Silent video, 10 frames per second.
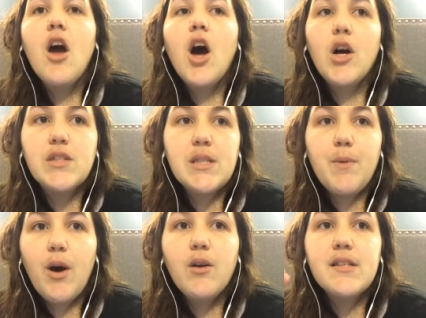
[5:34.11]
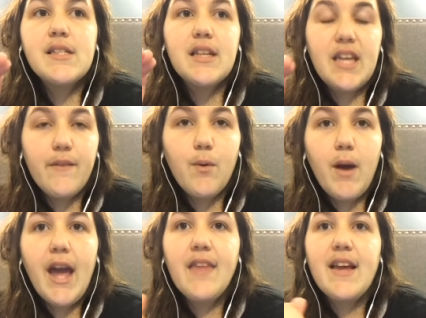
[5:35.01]
host to post
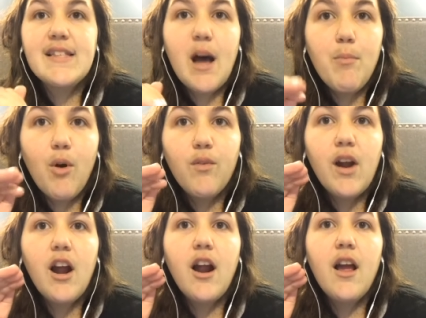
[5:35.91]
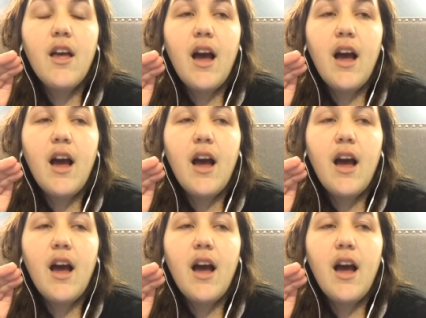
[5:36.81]
giveaway that's up over